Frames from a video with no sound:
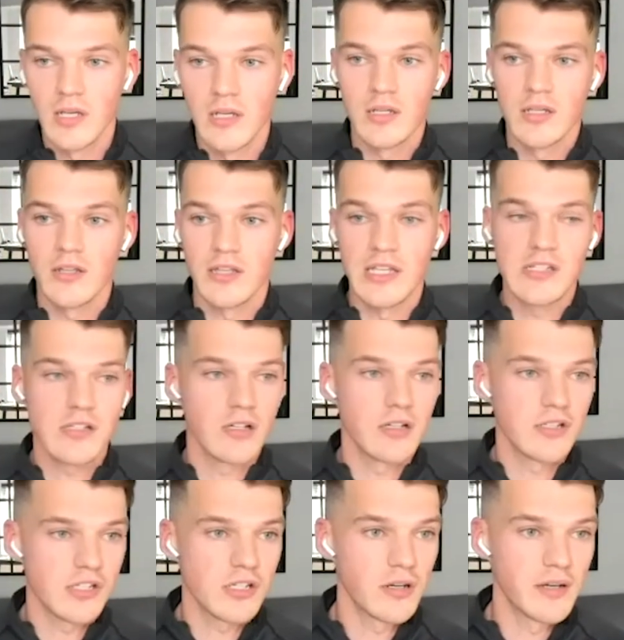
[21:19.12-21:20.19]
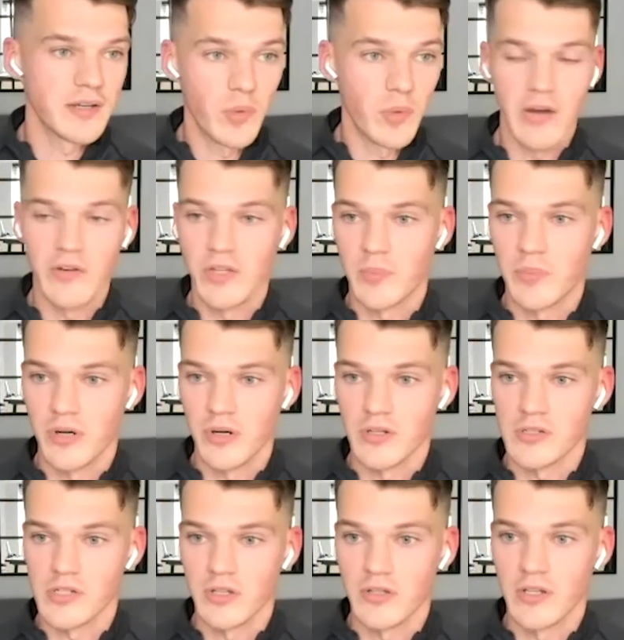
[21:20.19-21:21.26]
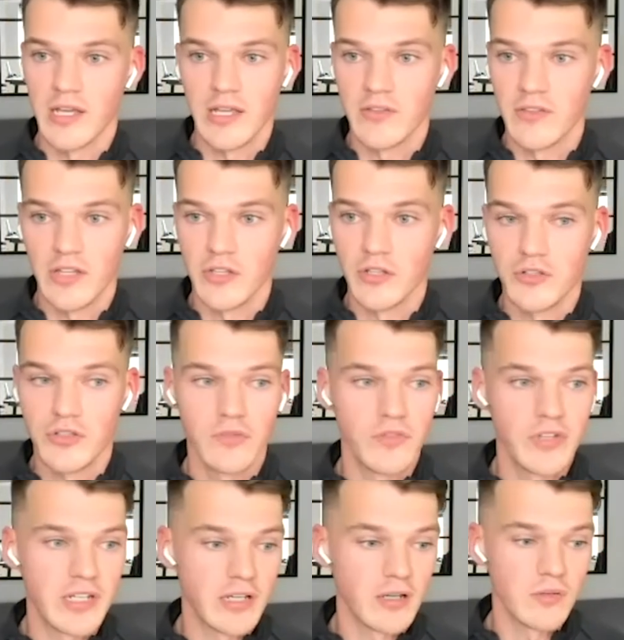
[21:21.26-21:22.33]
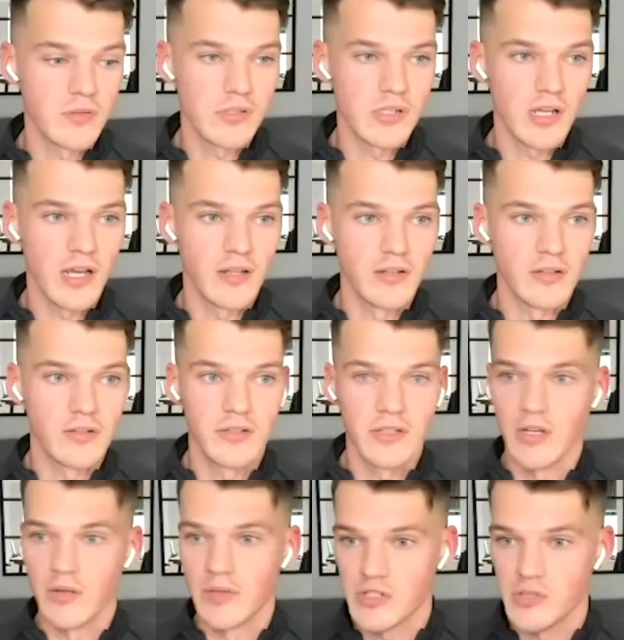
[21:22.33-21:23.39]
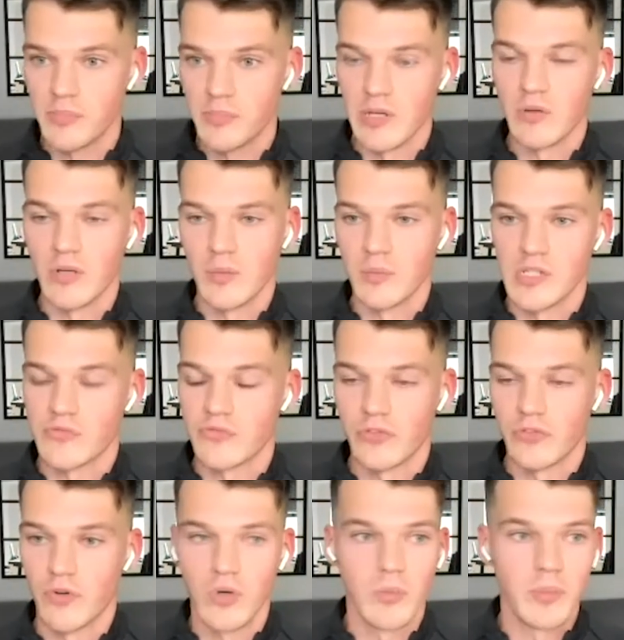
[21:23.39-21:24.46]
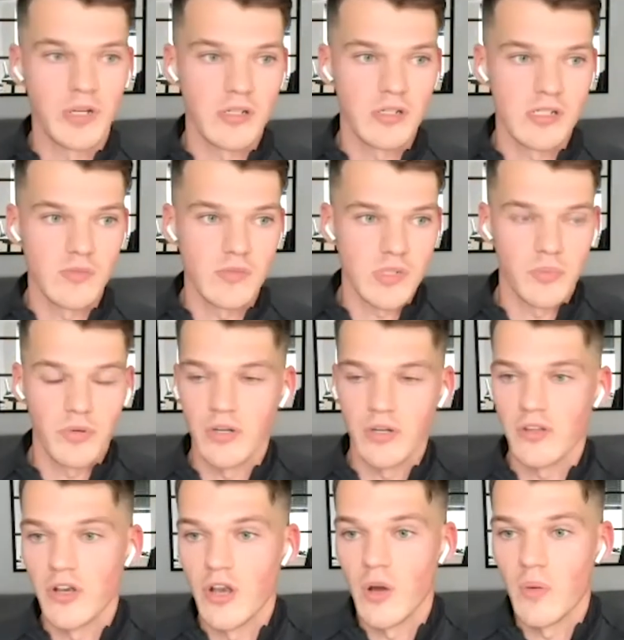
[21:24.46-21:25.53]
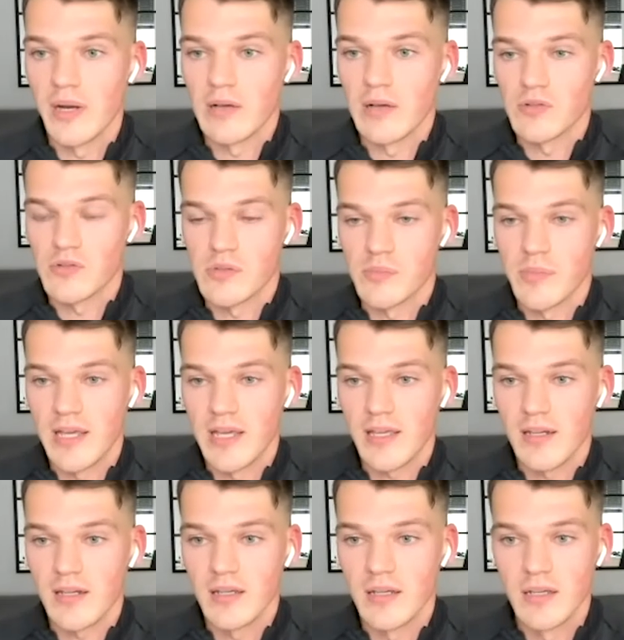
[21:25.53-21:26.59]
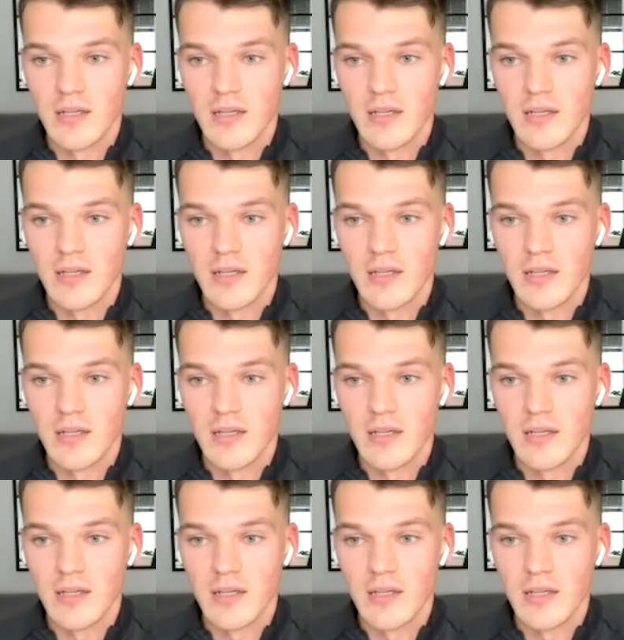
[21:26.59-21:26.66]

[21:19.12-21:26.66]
These guys started wearing the product in their YouTube videos, and it just built up this furore because it was a product that no one else was making.